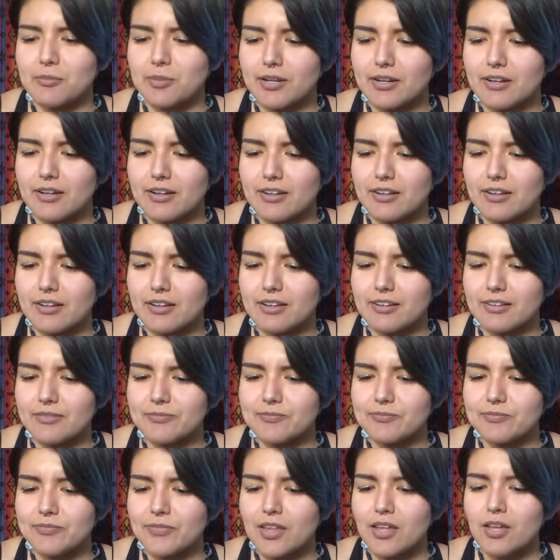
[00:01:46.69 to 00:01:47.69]
But
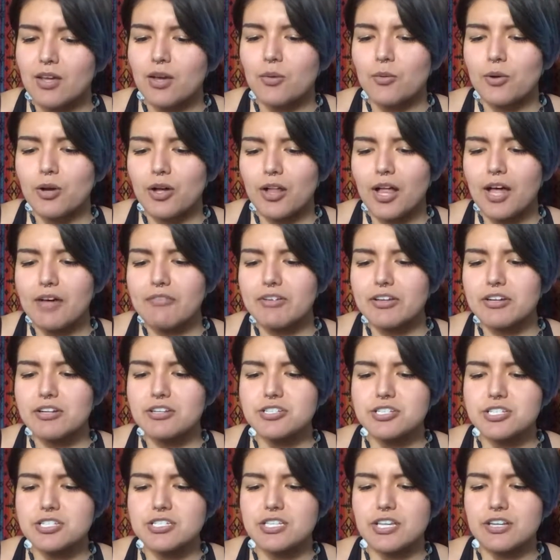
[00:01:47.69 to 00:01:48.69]
we all have
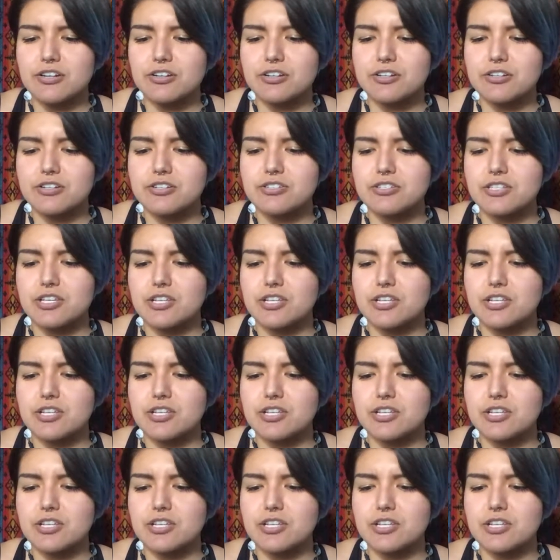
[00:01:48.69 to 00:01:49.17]
energy centers